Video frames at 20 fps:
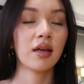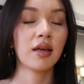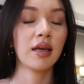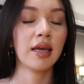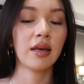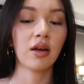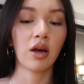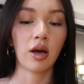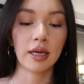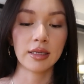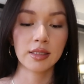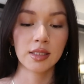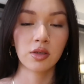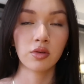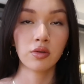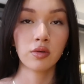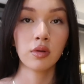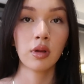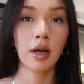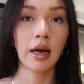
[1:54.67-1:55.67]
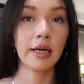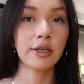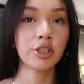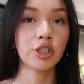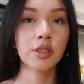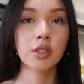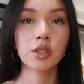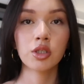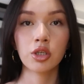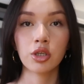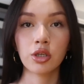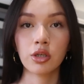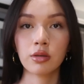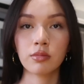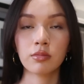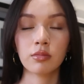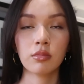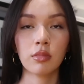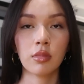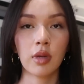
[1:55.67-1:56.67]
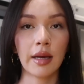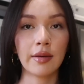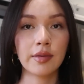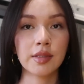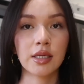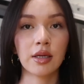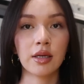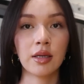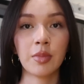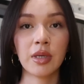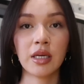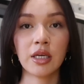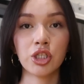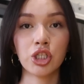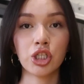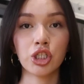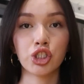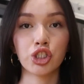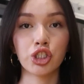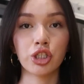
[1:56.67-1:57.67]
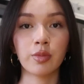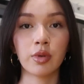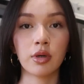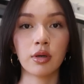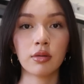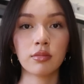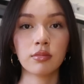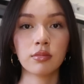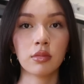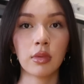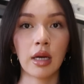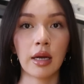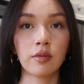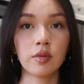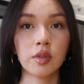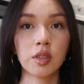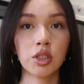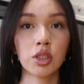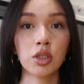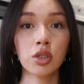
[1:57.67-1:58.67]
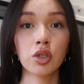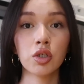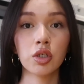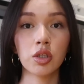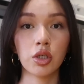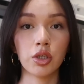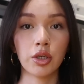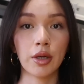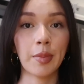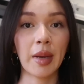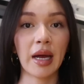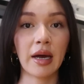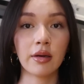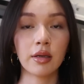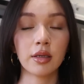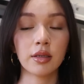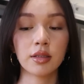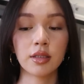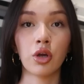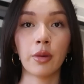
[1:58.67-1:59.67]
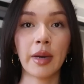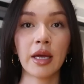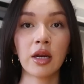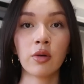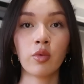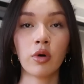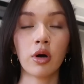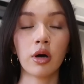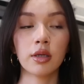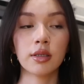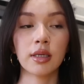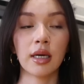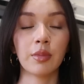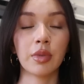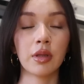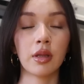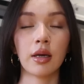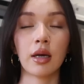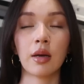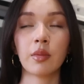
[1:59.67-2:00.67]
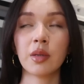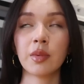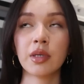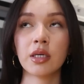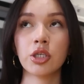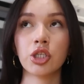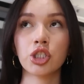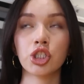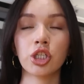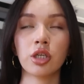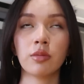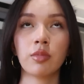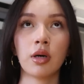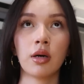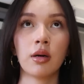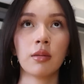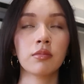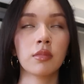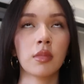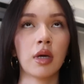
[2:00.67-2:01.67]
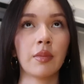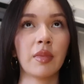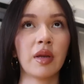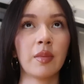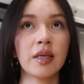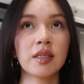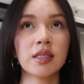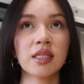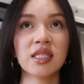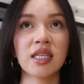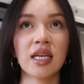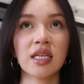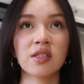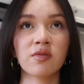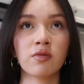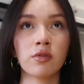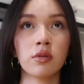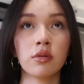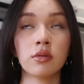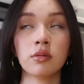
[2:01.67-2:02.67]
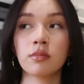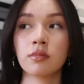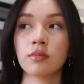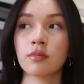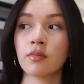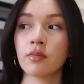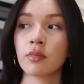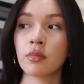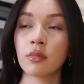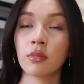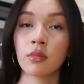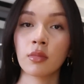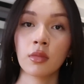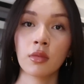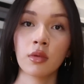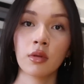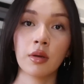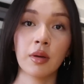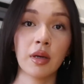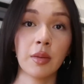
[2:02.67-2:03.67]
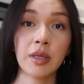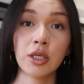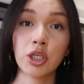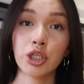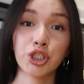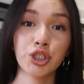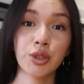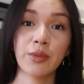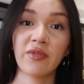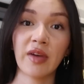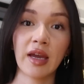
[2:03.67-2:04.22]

in high school, I just knew I was gonna be a YouTuber. I was Delulu about it. No matter what, I'd be like, I'm gonna be a YouTuber. I'm gonna be successful. I'm gonna be YouTube